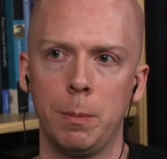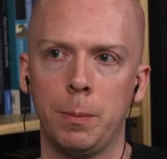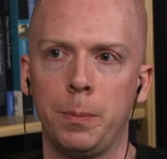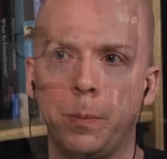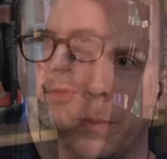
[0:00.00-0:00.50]

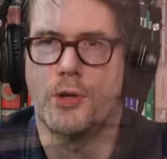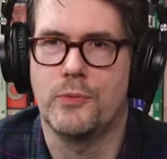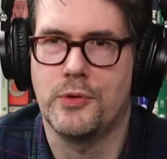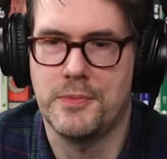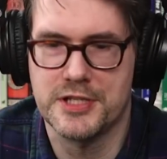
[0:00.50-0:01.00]
Yeah, what,
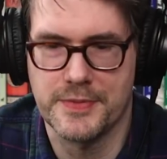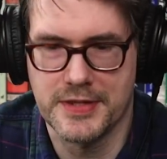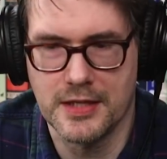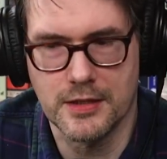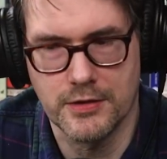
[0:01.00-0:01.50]
what makes me
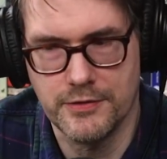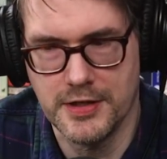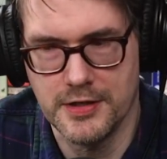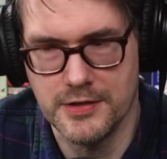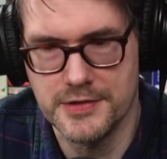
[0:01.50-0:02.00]
think of
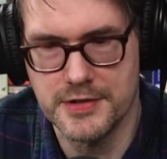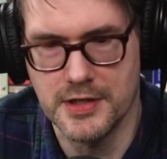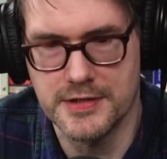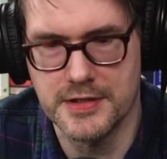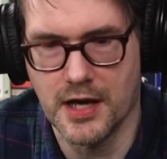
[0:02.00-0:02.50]
is
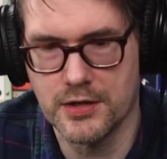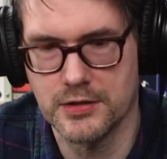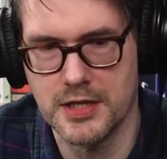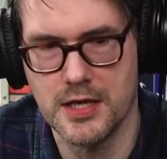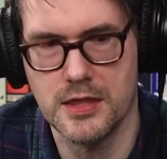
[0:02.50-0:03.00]
it's not
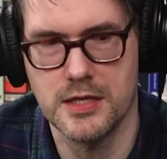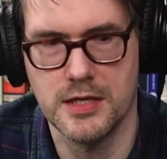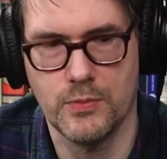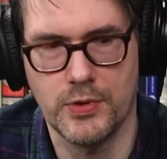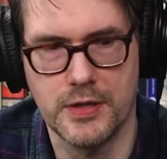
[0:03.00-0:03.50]
only
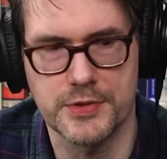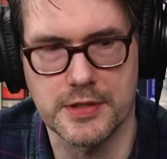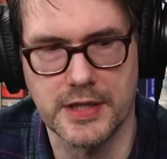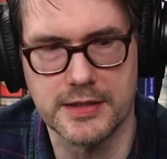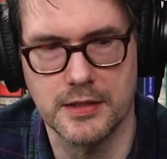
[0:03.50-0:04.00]
the when it was
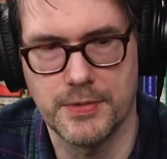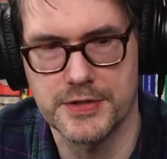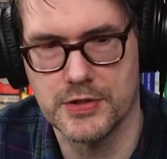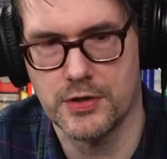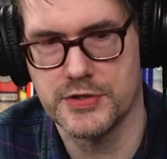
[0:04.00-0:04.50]
elected, but
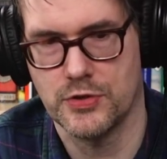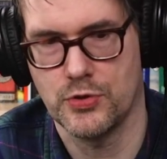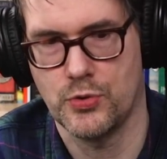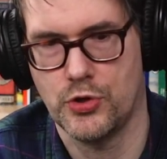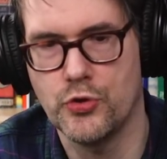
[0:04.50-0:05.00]
it's
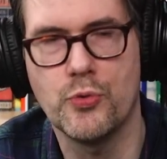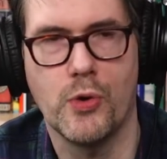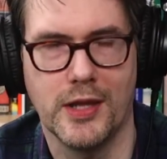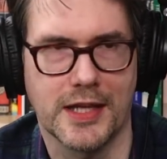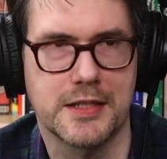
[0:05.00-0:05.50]
also who
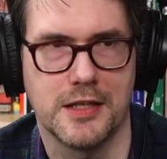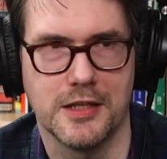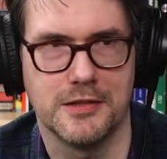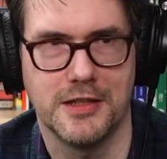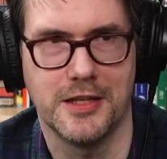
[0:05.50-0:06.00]
elected
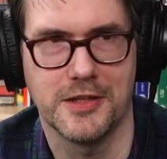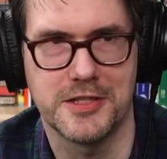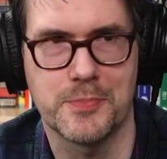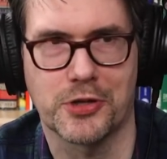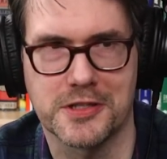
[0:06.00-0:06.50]
it, and the
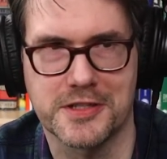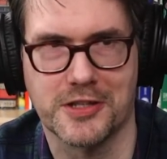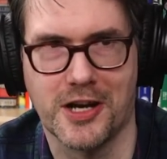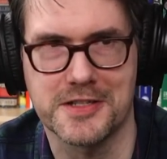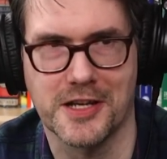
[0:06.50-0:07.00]
deeper con
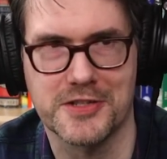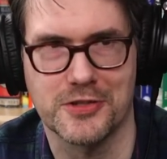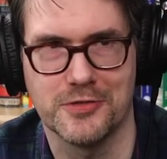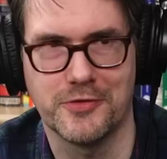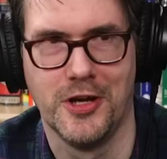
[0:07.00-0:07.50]
context
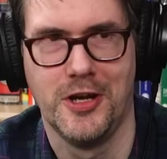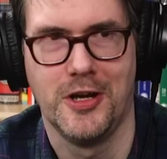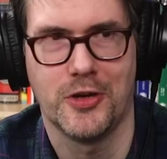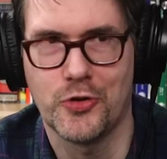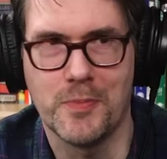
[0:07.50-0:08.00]
of
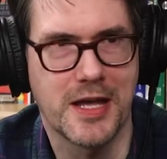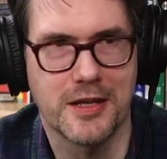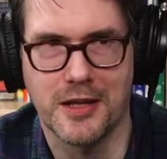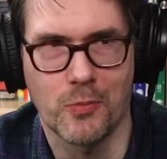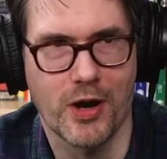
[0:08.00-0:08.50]
who made
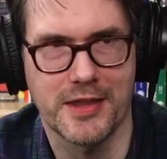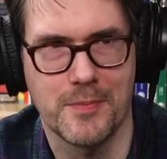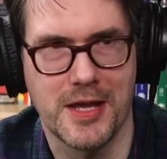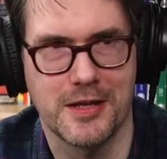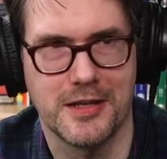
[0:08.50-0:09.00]
it and why they
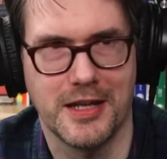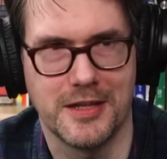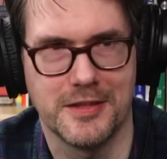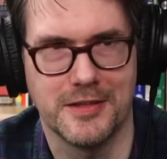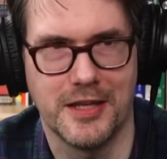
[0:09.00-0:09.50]
made it,
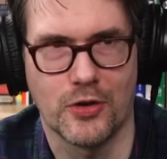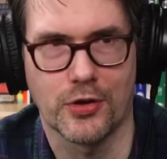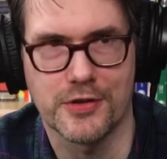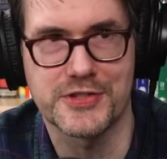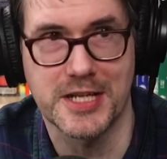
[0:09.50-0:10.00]
and and all
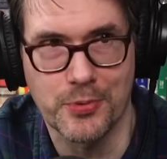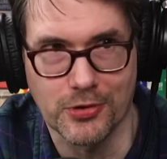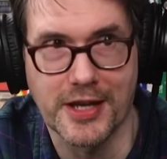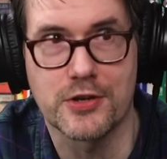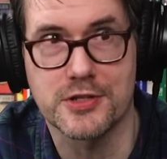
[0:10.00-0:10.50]
those deeper
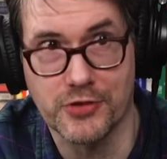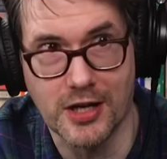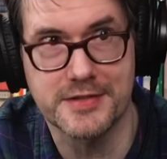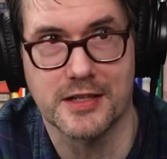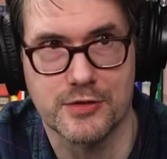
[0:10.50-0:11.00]
layers of
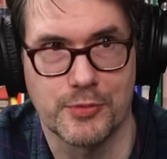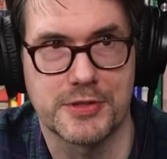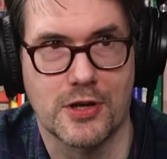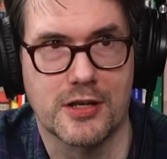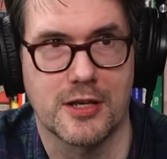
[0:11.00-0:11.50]
context that we've
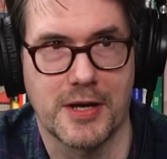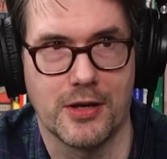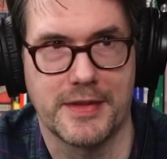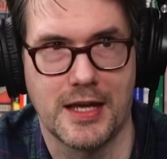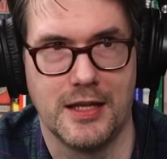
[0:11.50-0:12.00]
been talking
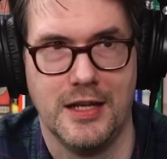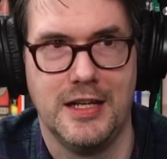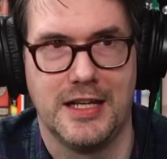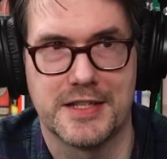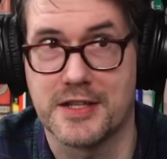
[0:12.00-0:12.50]
about, that
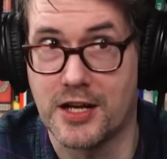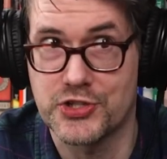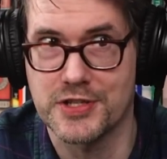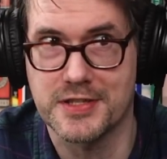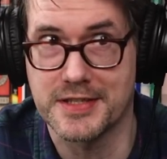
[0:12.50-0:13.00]
it's not
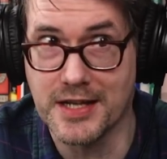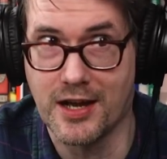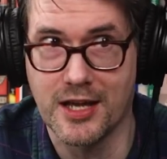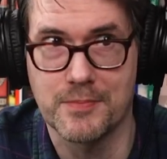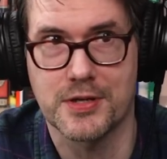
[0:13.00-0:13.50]
just the
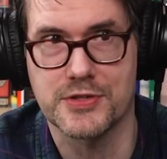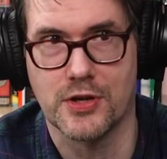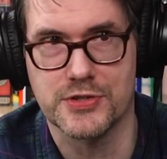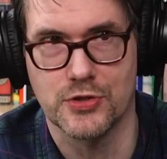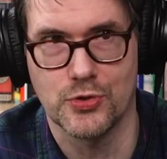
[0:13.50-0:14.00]
time, but it's
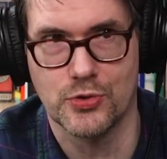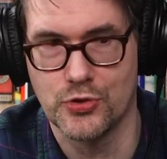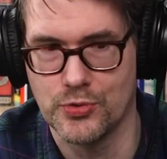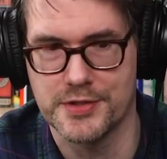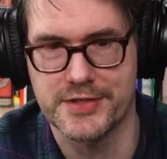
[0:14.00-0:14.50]
also
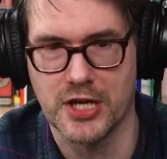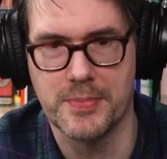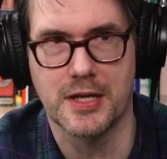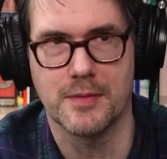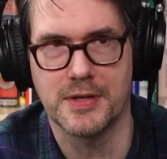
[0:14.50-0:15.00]
who is
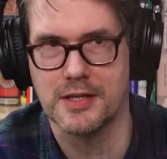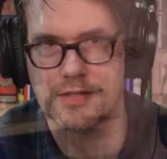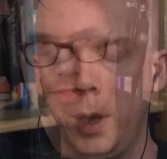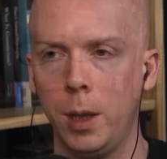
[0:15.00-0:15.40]
shaping it, because,